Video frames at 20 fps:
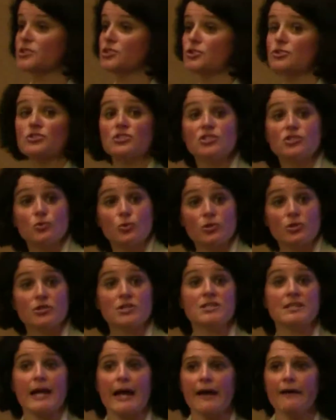use disorder
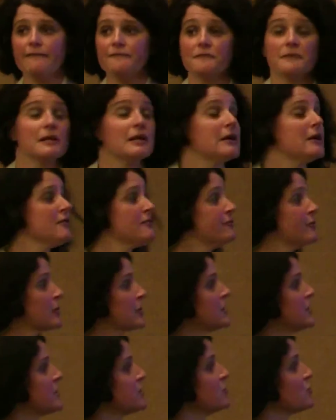staff for
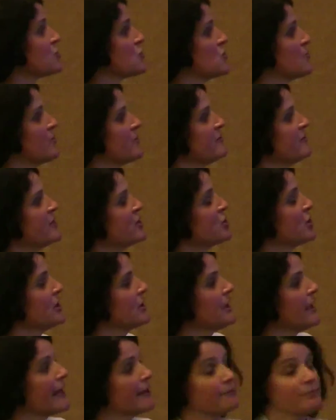clinical supervision
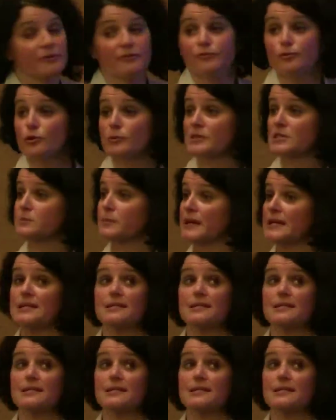and performance-based